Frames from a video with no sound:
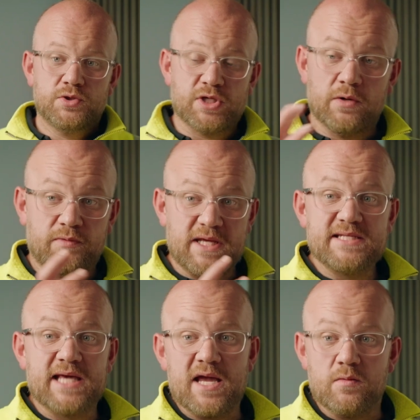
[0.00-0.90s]
So these
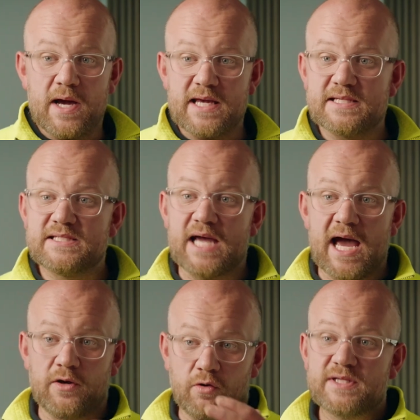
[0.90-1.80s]
gateways
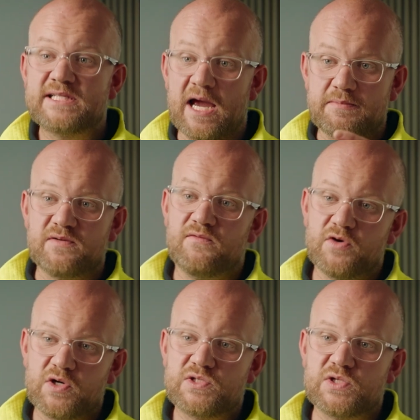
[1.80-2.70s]
and other types of
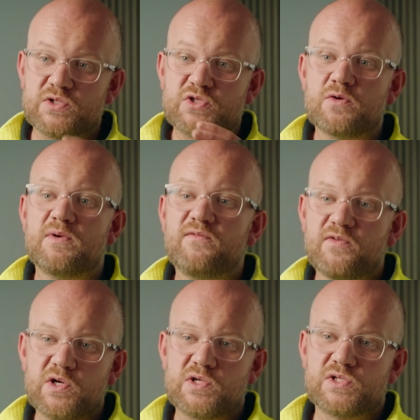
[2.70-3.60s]
inverters, some
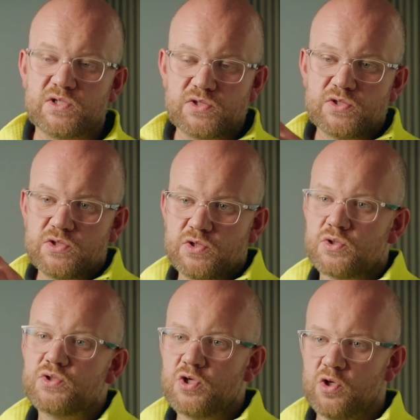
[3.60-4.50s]
inverters
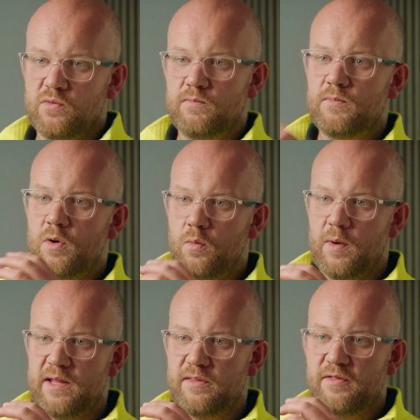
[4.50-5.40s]
just come
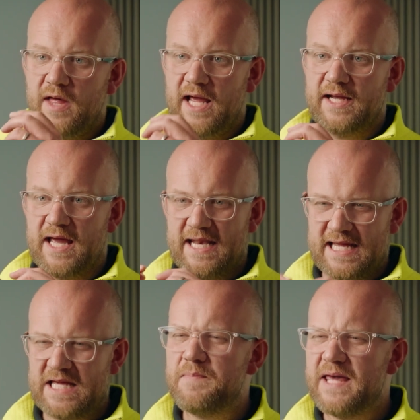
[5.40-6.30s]
with like an
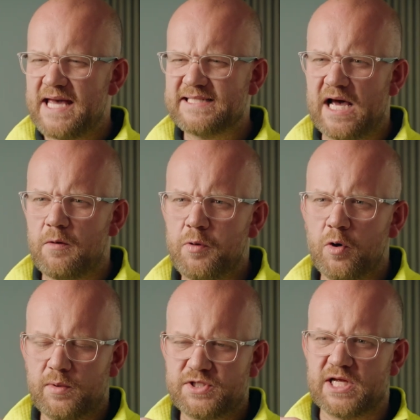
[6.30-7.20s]
EPS
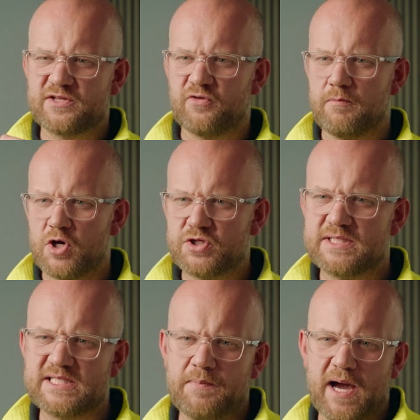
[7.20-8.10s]
output, which stands for
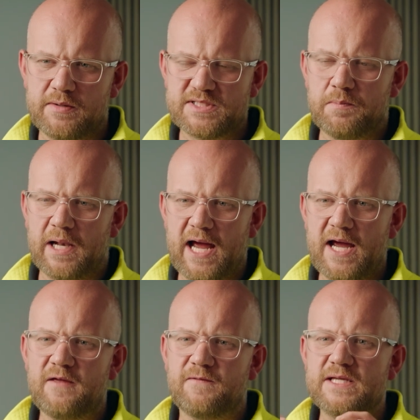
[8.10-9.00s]
emergency power
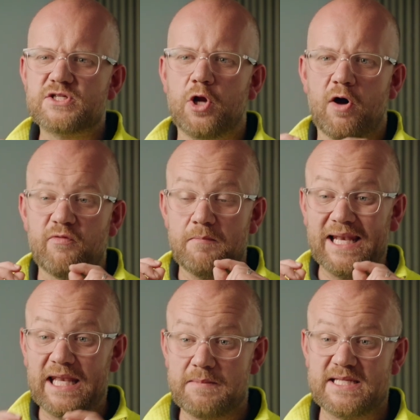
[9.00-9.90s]
supply. These can often be
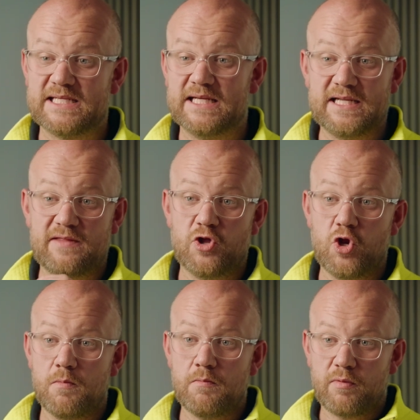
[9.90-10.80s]
limited in the
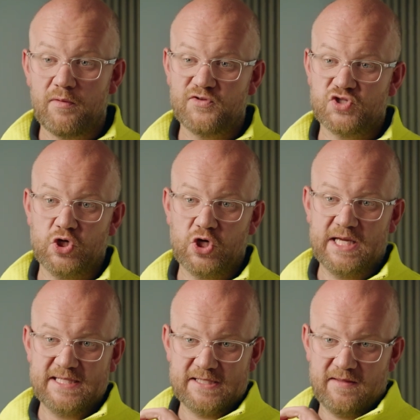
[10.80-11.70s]
number of
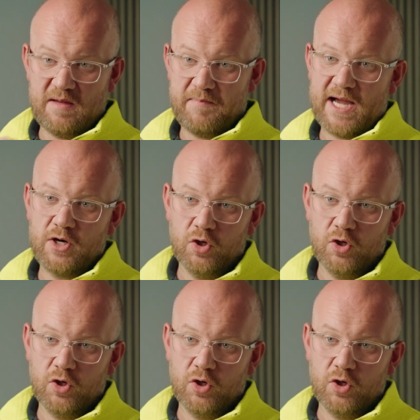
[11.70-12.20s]
circuits that they back